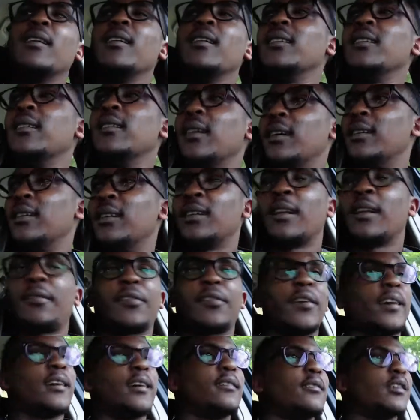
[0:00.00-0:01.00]
another
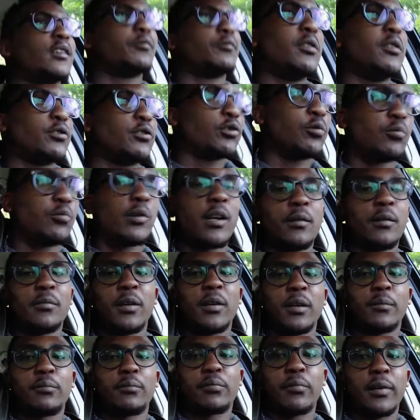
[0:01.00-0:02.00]
thing the reason why I'm
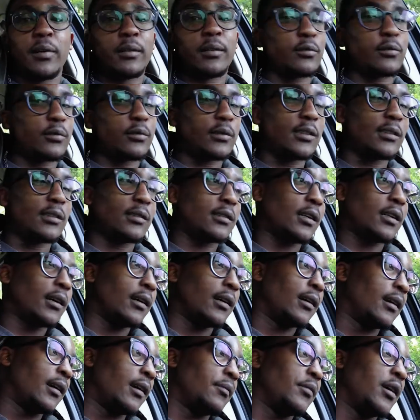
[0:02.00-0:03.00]
upgrade to this car
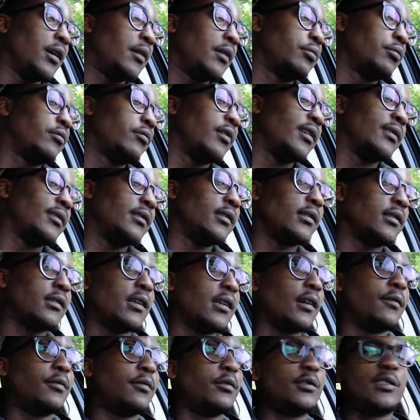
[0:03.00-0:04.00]
I'm upgrade this car
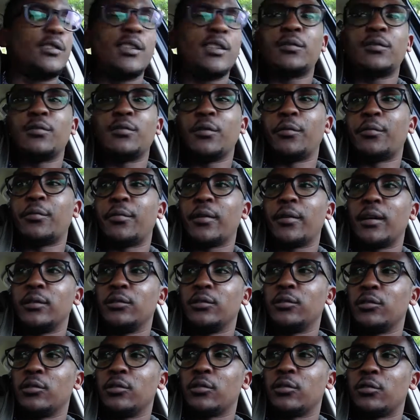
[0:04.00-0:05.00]
for just for fun you
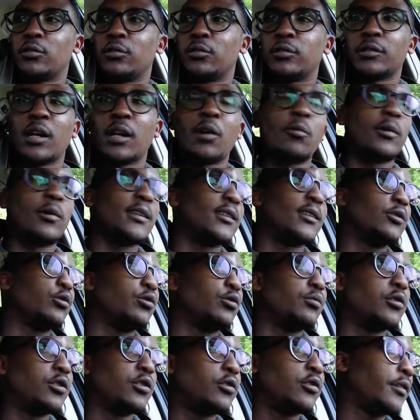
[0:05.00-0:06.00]
know because I want to do
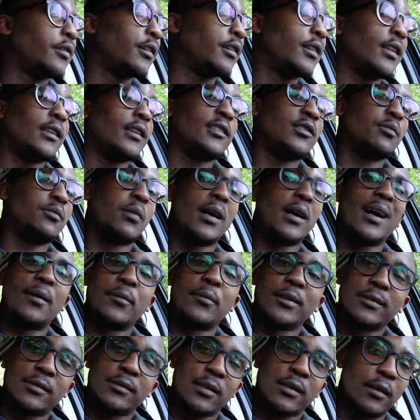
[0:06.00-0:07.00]
most of the things by
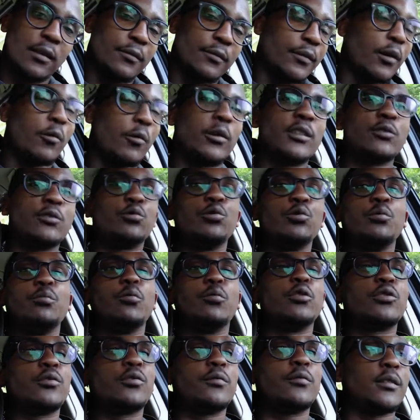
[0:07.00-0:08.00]
myself I want to do
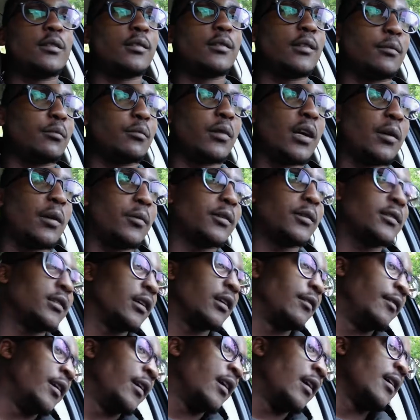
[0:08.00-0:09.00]
most of the things by myself
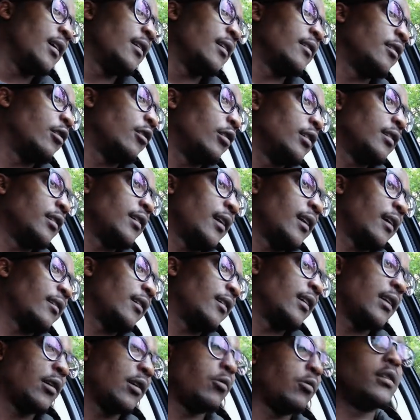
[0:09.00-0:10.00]
the only thing that
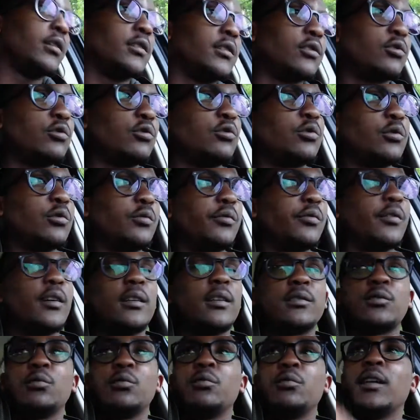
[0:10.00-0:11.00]
I wanted to do first
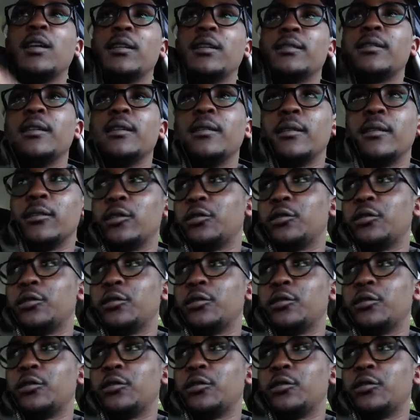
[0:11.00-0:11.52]
to let uh,